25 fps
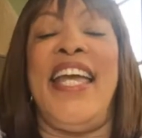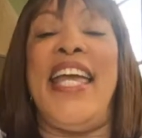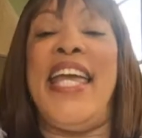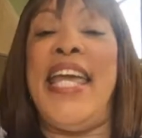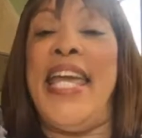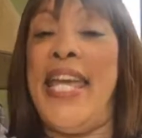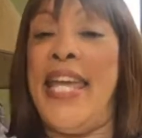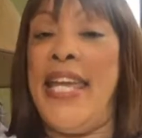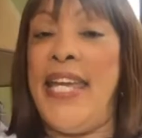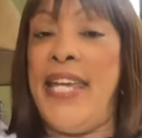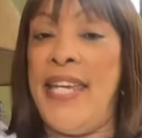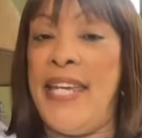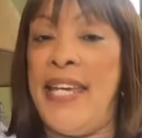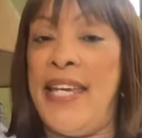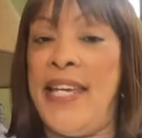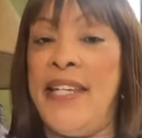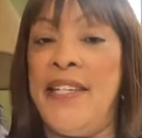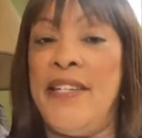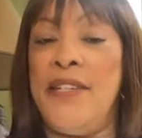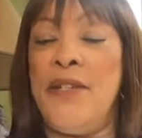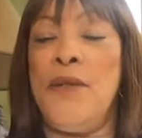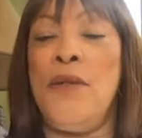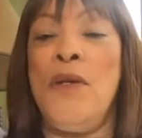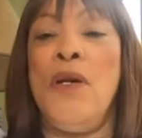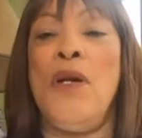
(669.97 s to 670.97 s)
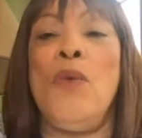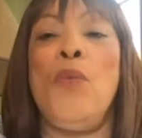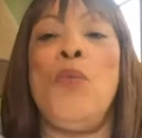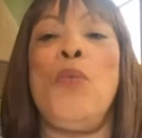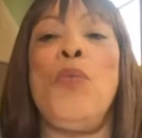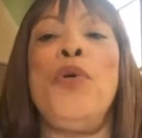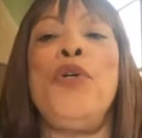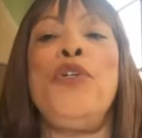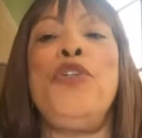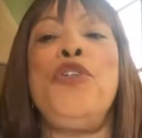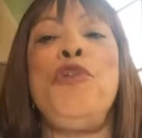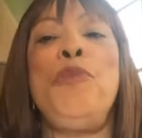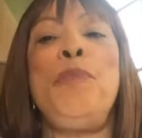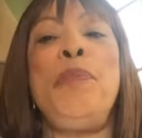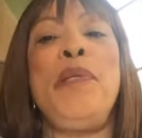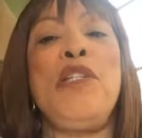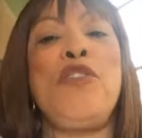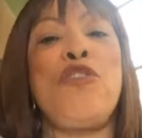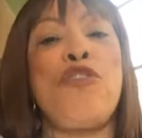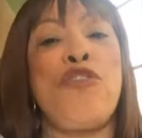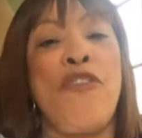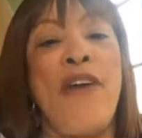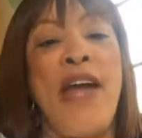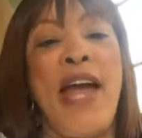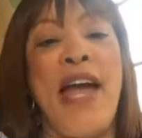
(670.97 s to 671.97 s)
And will you be
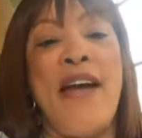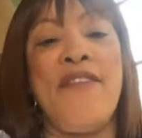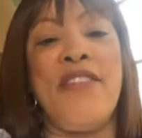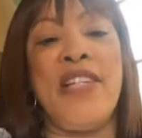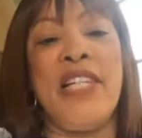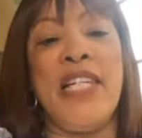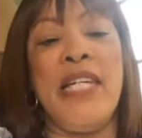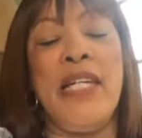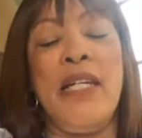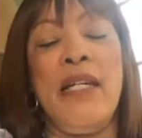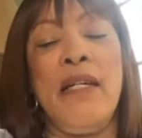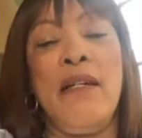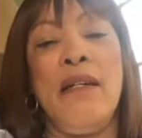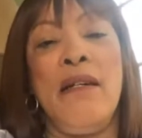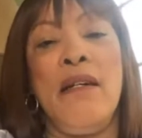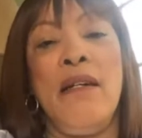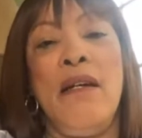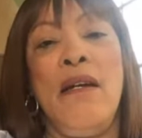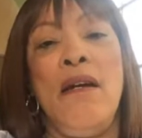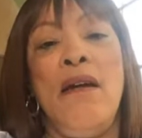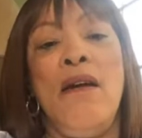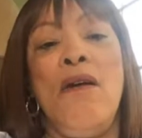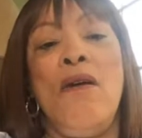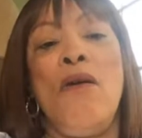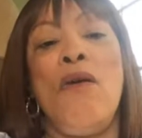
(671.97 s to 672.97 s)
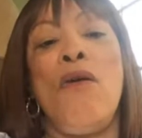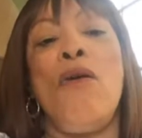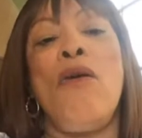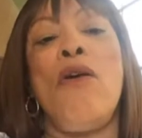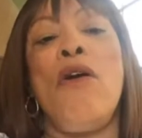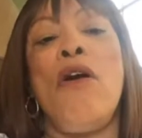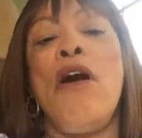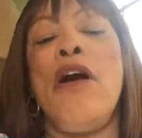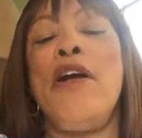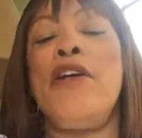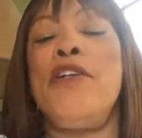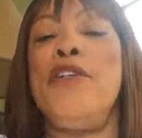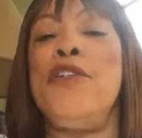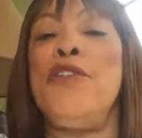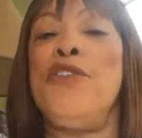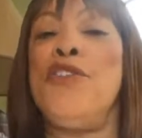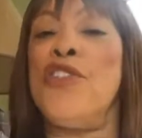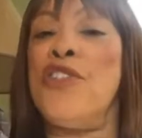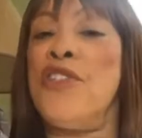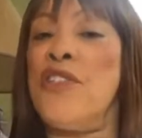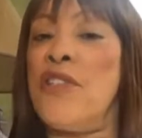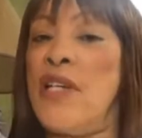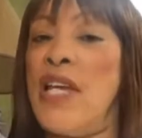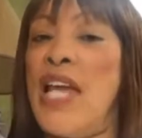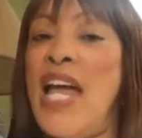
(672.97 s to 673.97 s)
traveling, or are you
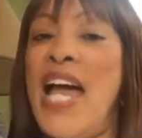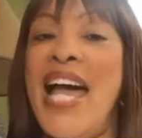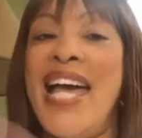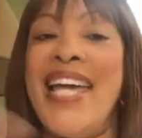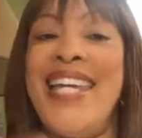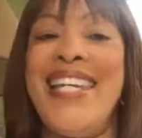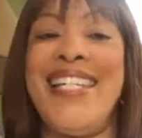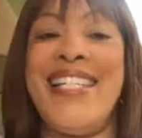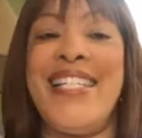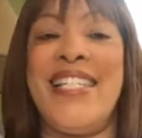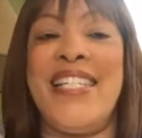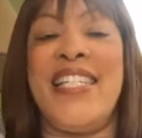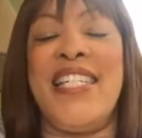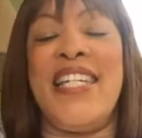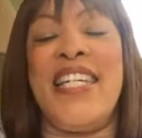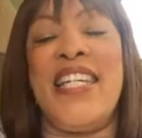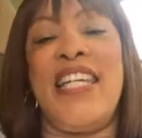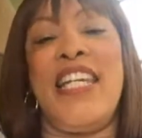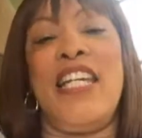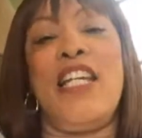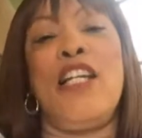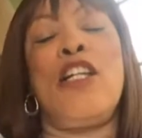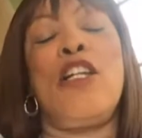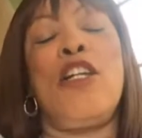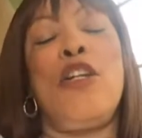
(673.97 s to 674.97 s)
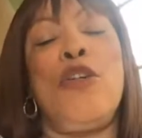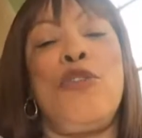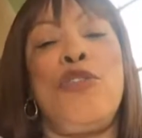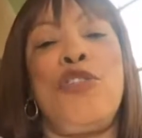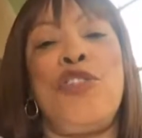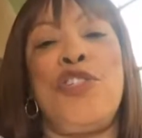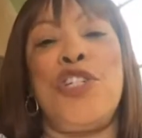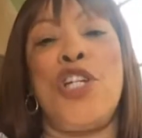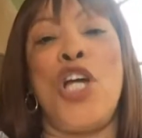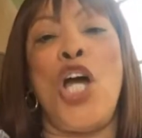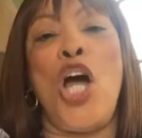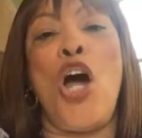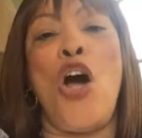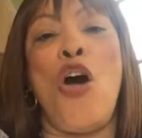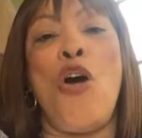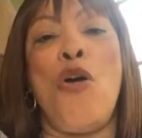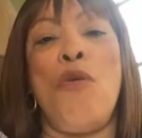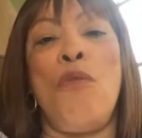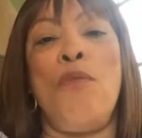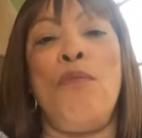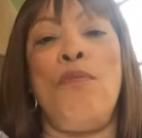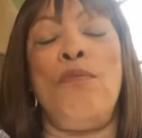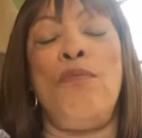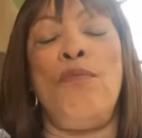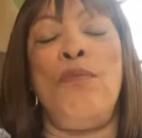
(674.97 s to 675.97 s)
just kind of sticking close to
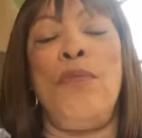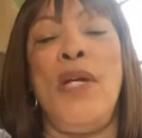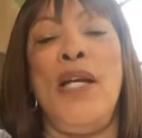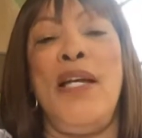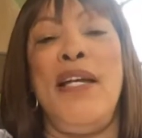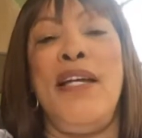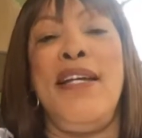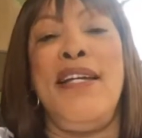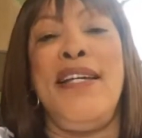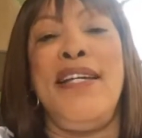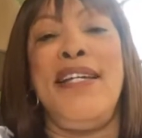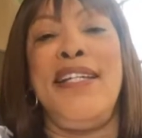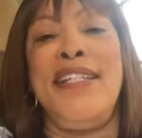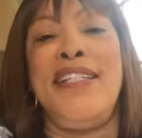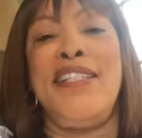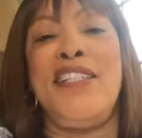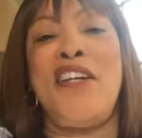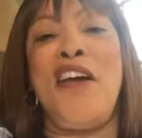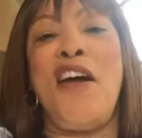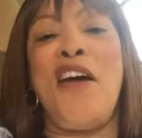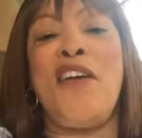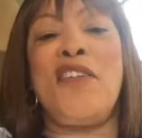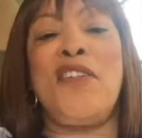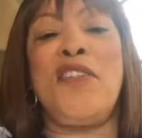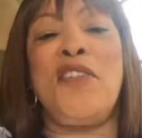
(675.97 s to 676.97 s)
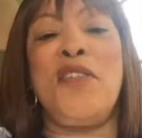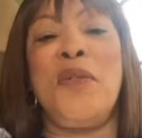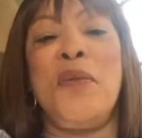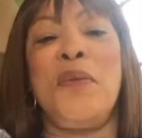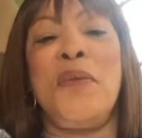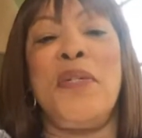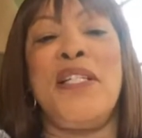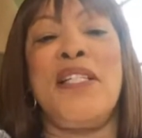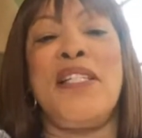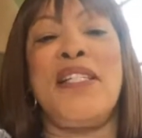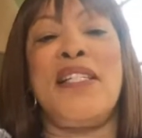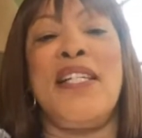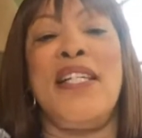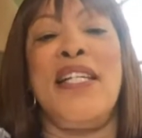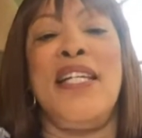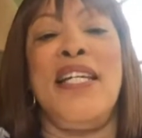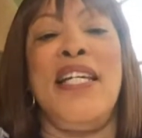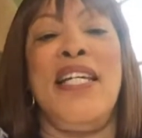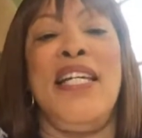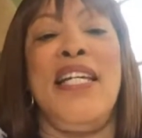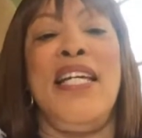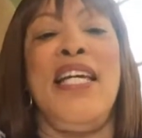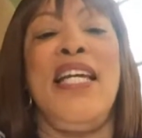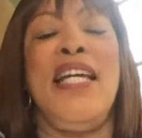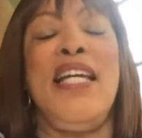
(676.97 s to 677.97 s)
home? Talk to us.
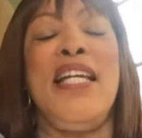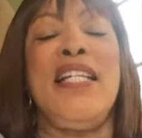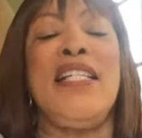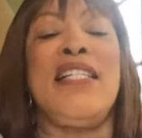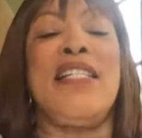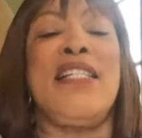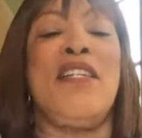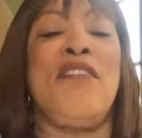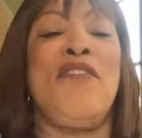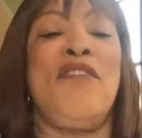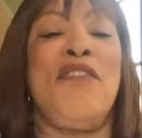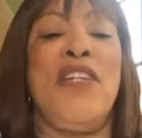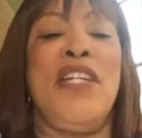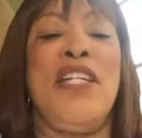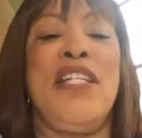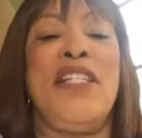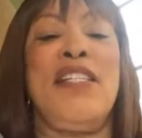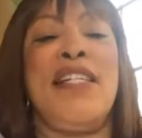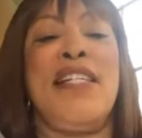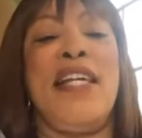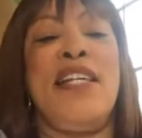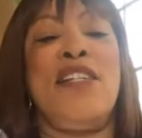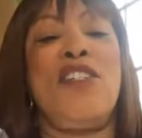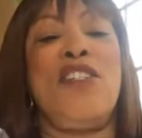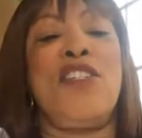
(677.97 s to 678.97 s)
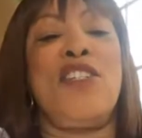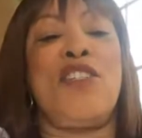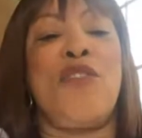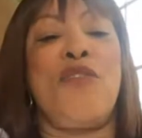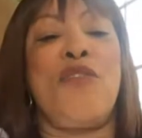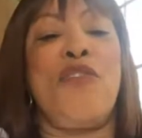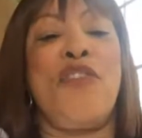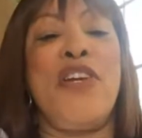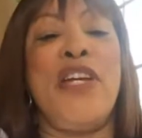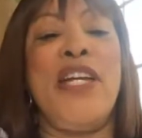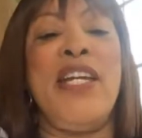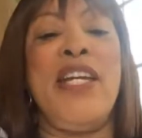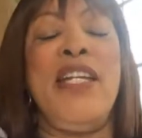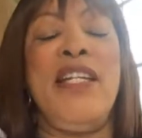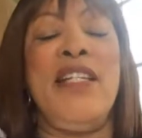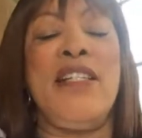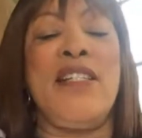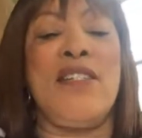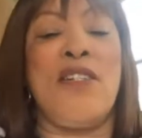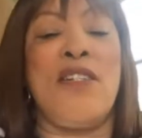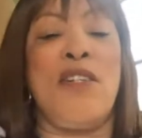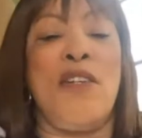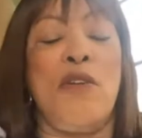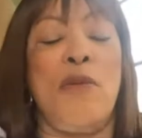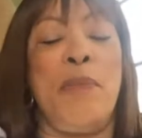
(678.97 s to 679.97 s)
Tiffany says 3,
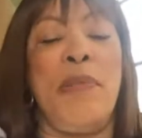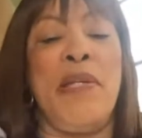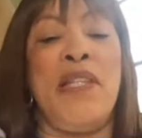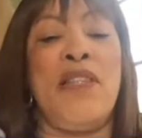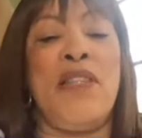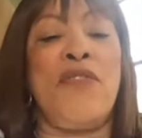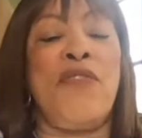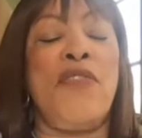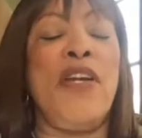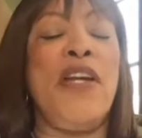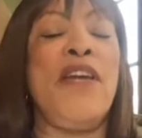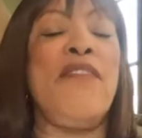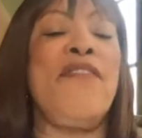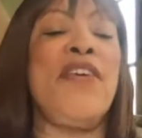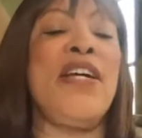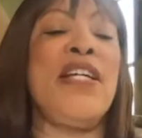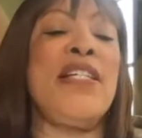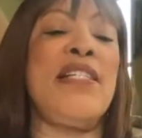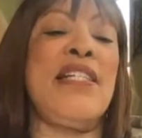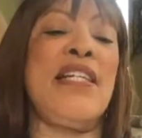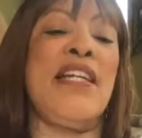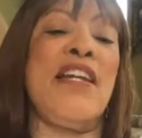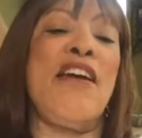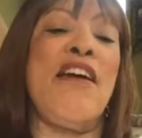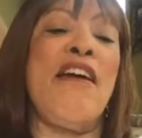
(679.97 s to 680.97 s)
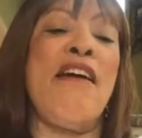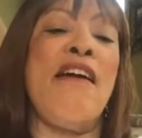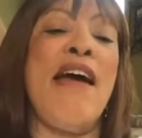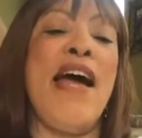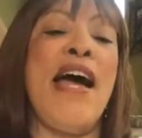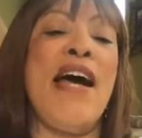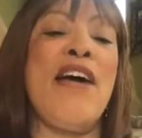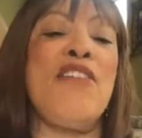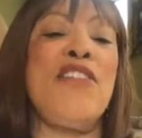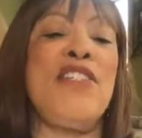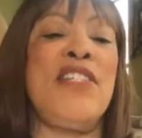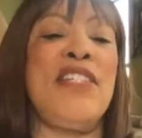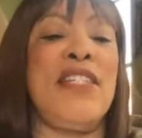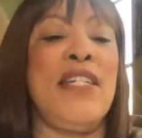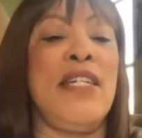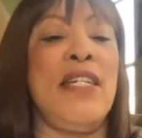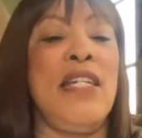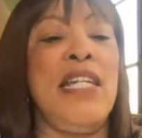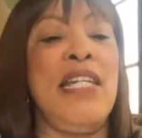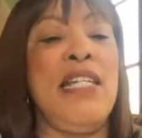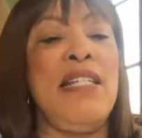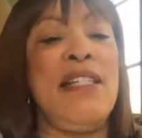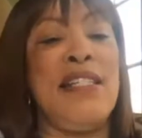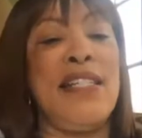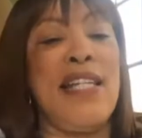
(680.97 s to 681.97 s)
so there'll be 3 of us at her house.
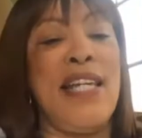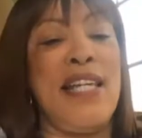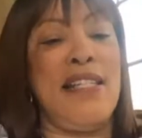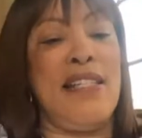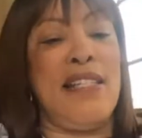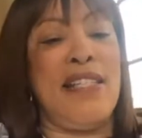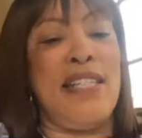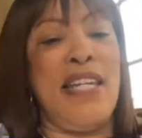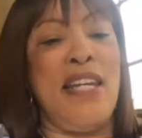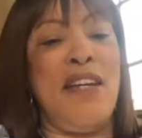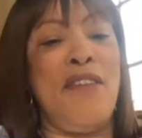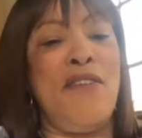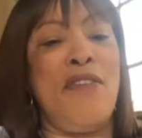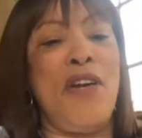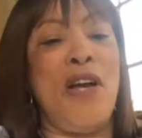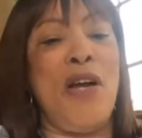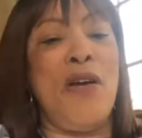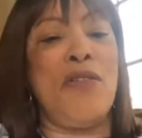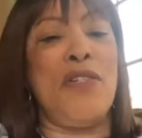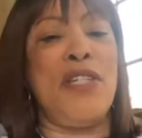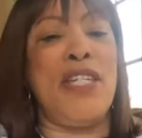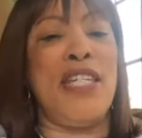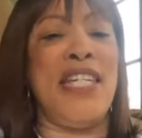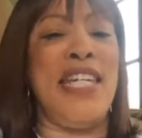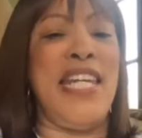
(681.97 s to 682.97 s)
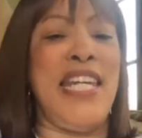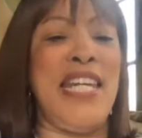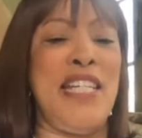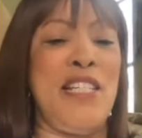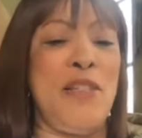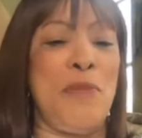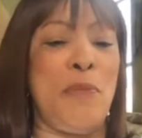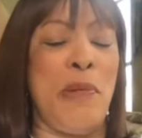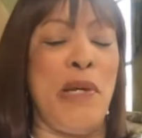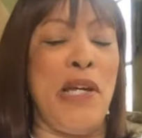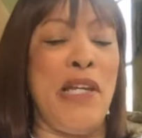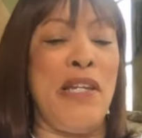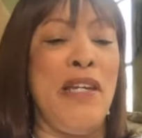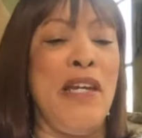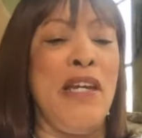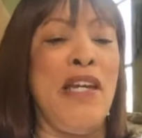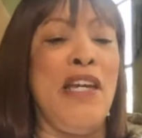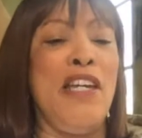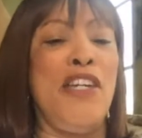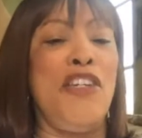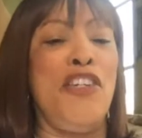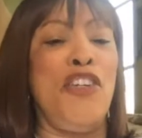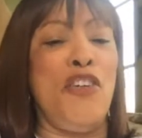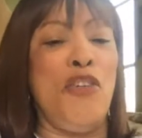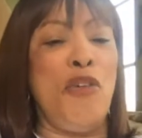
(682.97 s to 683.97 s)
Denise says 0. Denise, but
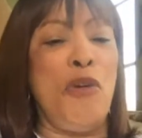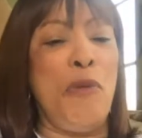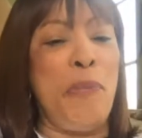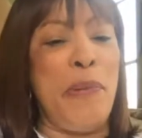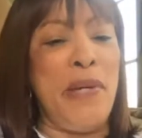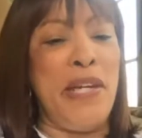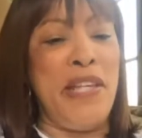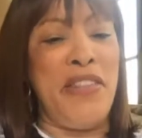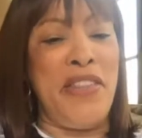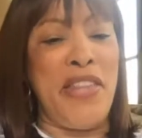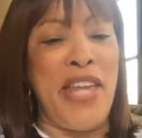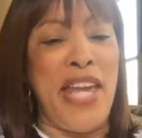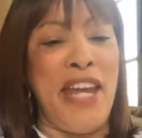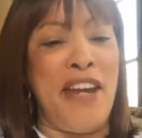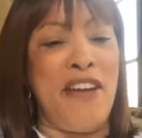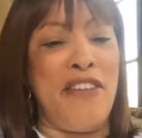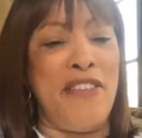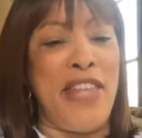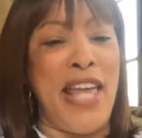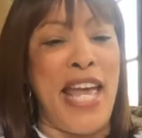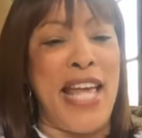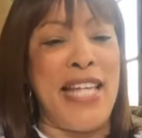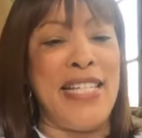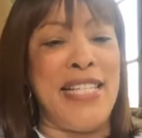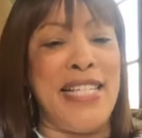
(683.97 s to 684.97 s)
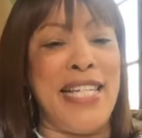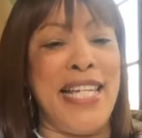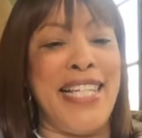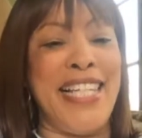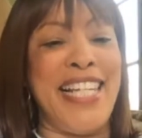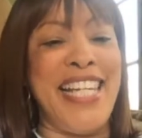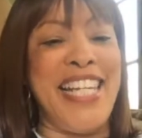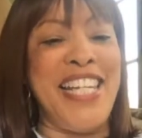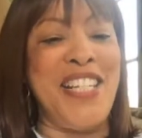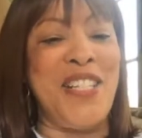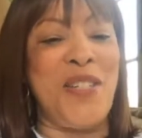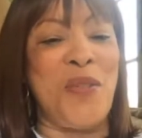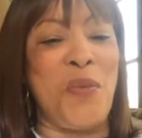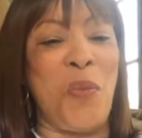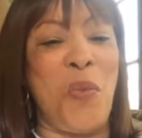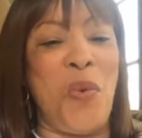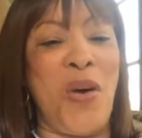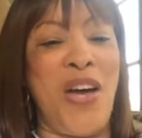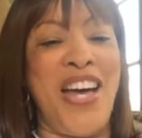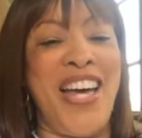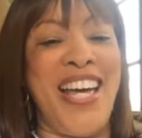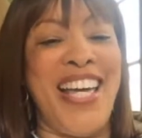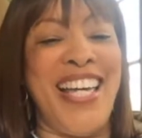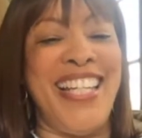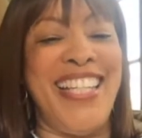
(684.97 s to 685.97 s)
you'll be there. That's at least
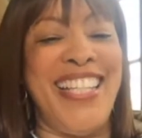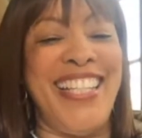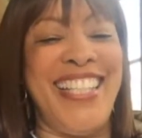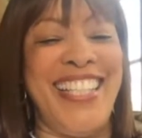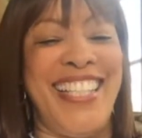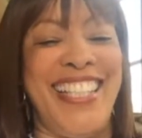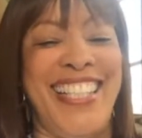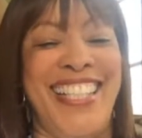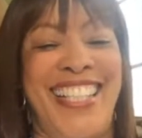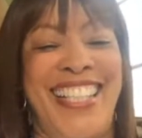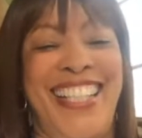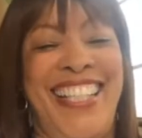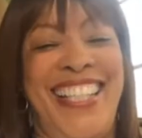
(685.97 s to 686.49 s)
1.